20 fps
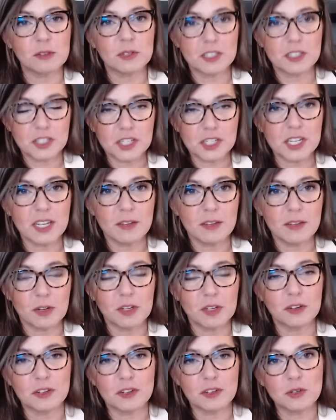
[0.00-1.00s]
to achieve
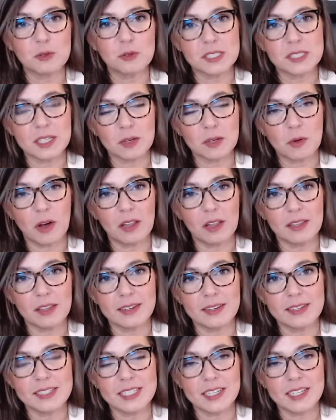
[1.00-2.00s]
when you're choosing a
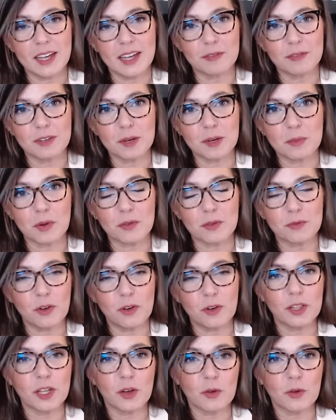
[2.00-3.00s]
quality etf in a
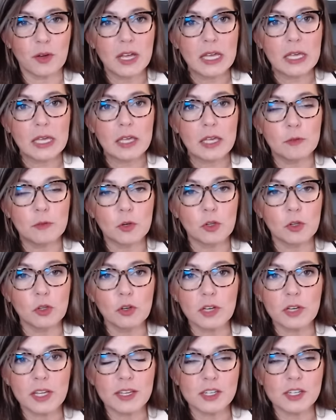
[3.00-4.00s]
portfolio if you're
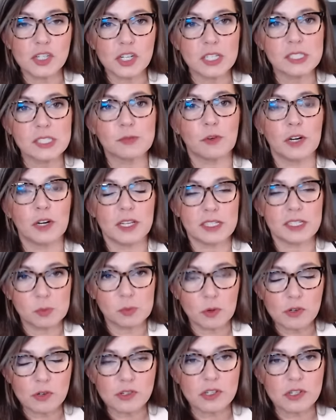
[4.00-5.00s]
looking just for the
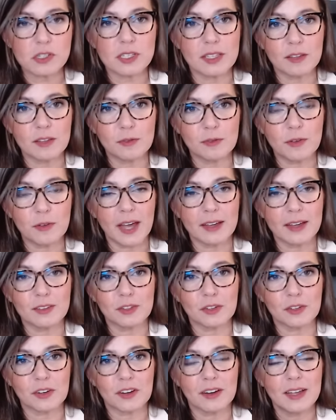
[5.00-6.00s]
exposure to the
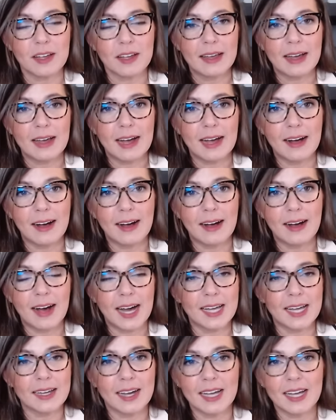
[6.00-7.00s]
factor uh,
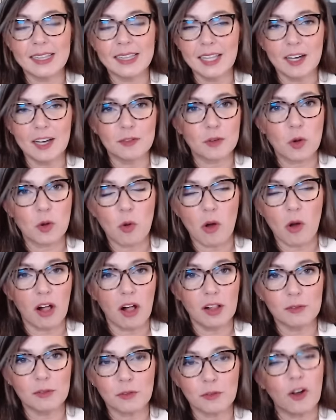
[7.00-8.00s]
I, I love
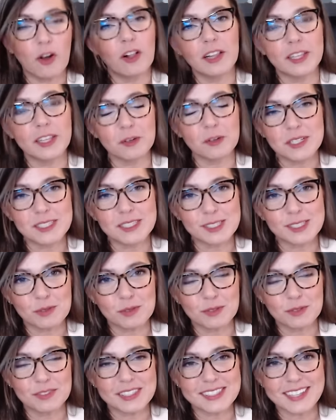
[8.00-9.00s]
qual for all the reasons
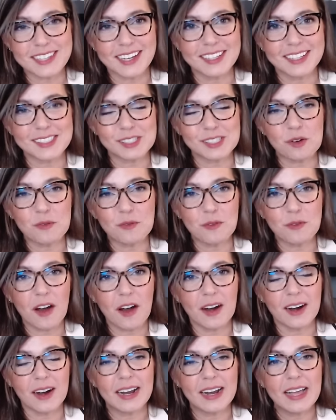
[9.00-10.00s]
we've discussed so
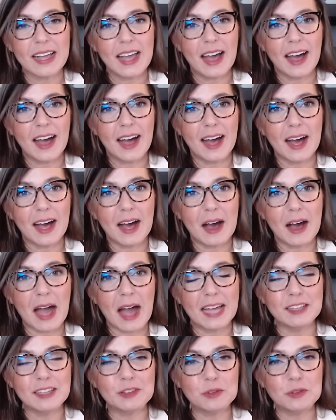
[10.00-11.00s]
far are. Uh,
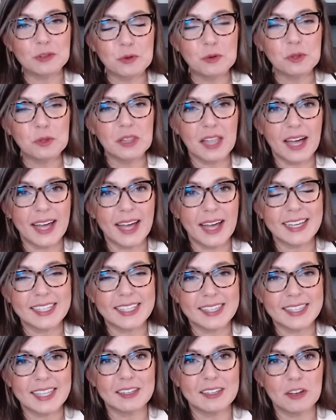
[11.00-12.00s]
I do
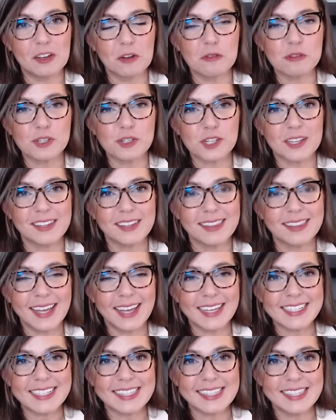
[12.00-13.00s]
like the notion
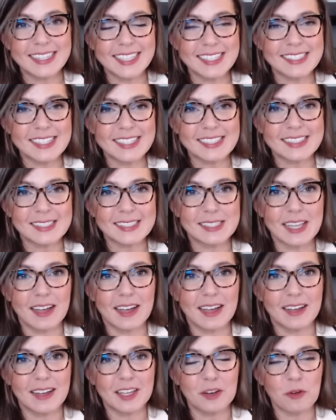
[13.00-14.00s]
that this is,
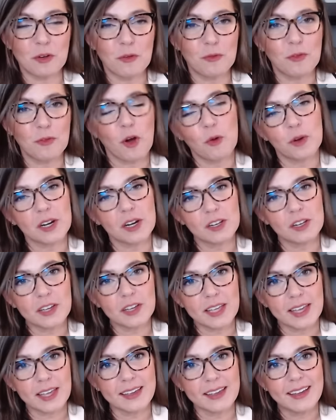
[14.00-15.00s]
uh, you know, forward
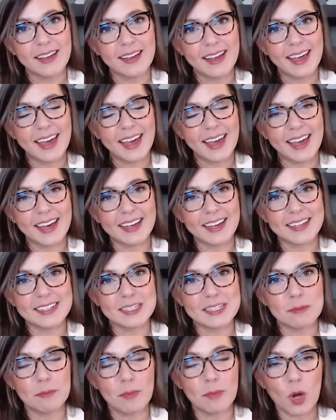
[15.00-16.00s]
looking.
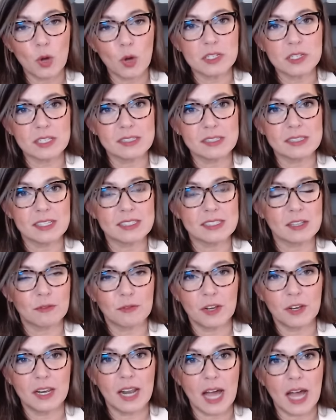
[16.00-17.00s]
And Moat is a
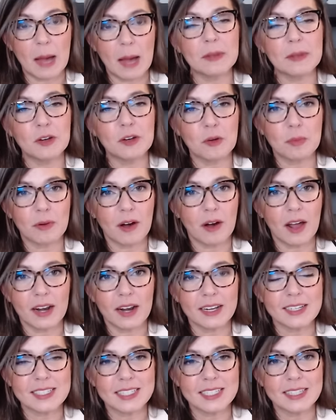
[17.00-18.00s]
phenomenal
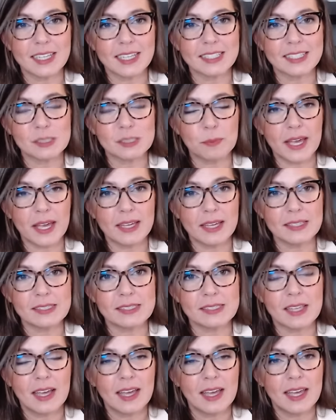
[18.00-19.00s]
product in that
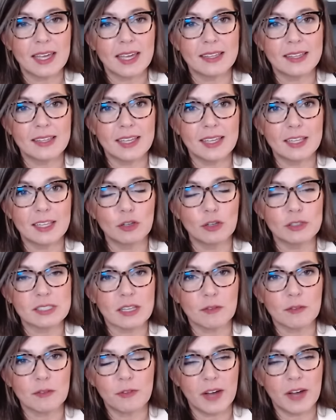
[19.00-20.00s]
space. It, it
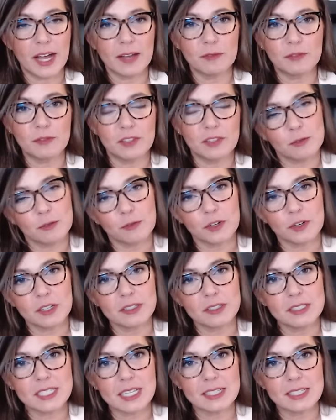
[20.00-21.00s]
looks at five
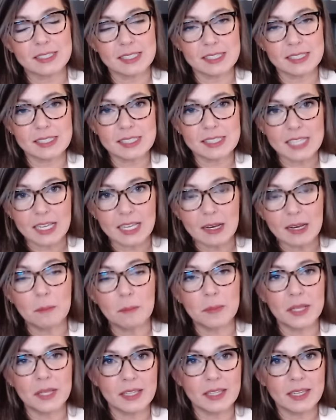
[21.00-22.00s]
different
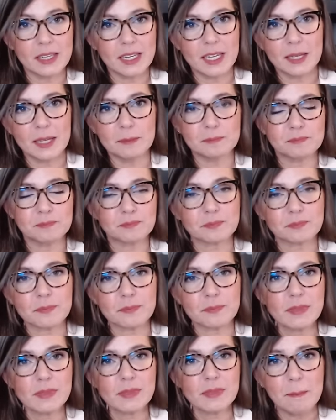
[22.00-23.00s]
sustainability
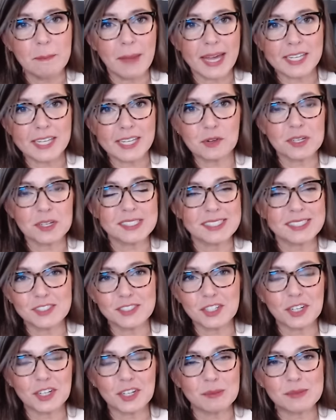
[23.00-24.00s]
metrics in
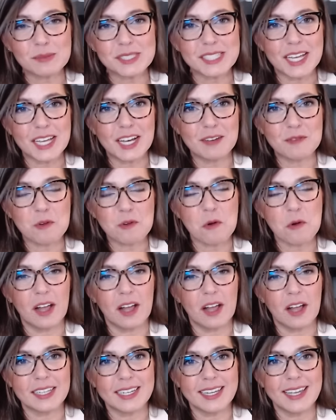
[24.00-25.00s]
terms of
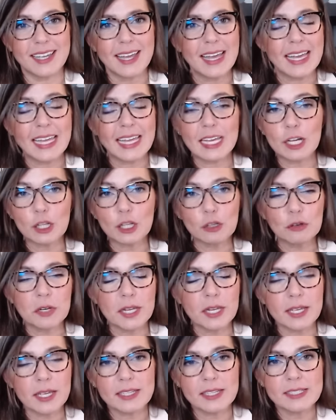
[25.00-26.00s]
quality,
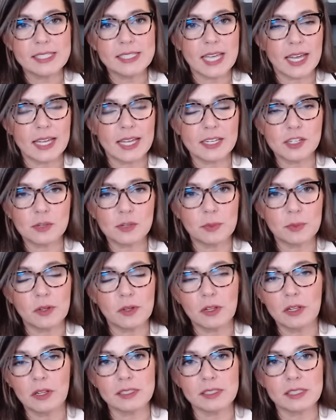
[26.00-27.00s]
including
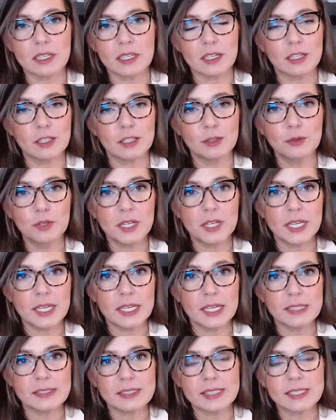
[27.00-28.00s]
intangibles,
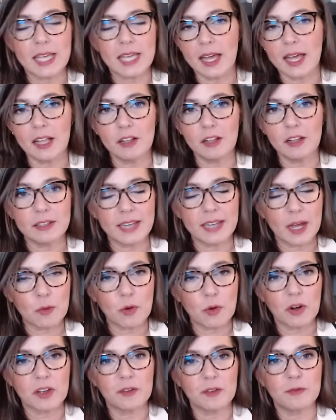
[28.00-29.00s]
including scale and
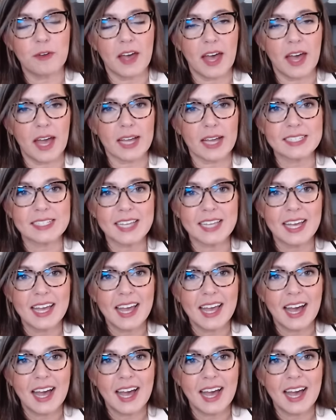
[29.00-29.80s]
network effect.